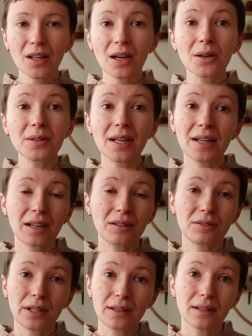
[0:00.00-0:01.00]
go there
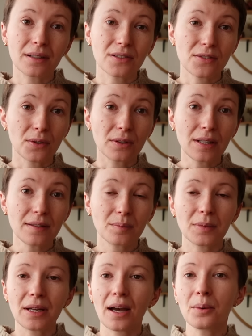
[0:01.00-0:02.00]
and read their stories,
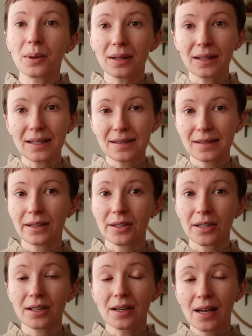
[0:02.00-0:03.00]
but I will list
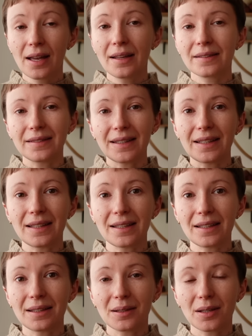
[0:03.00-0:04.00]
here
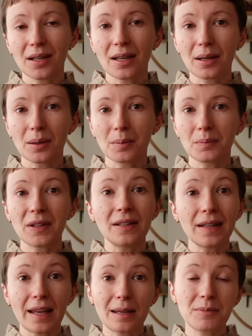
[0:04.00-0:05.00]
the
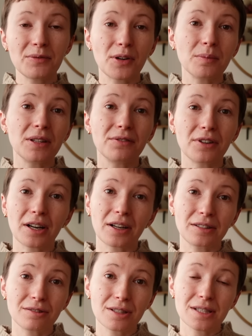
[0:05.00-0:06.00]
names from different
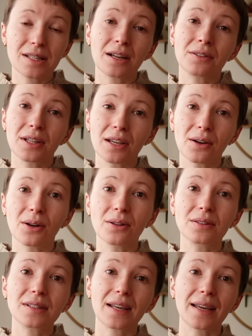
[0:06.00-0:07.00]
countries, how they
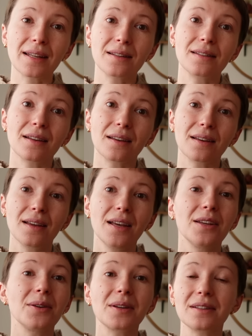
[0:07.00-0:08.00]
called, and
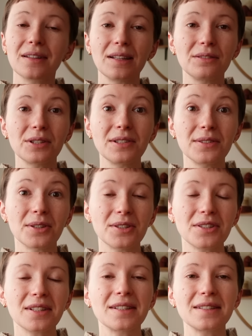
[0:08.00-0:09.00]
you can then
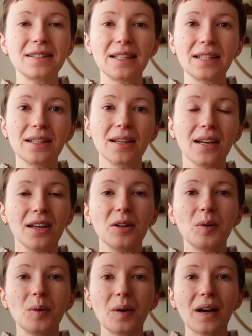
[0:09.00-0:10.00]
research and see
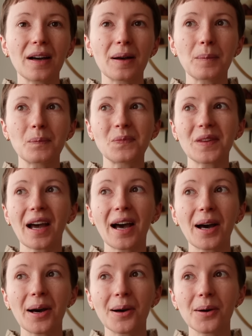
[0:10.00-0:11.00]

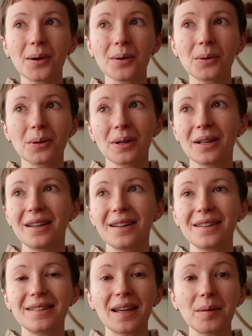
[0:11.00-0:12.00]
how
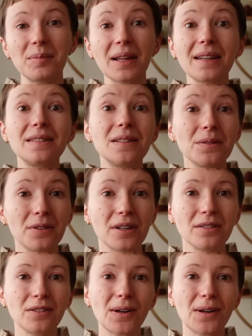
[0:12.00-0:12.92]
they play different